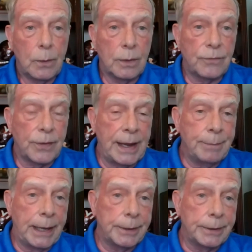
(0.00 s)
or for
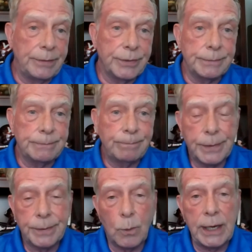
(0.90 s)
that matter, even
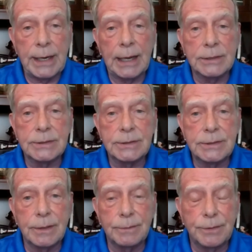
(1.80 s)
the White House
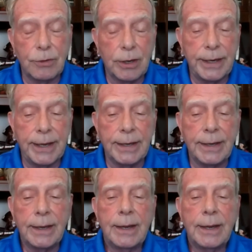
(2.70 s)
until the very end.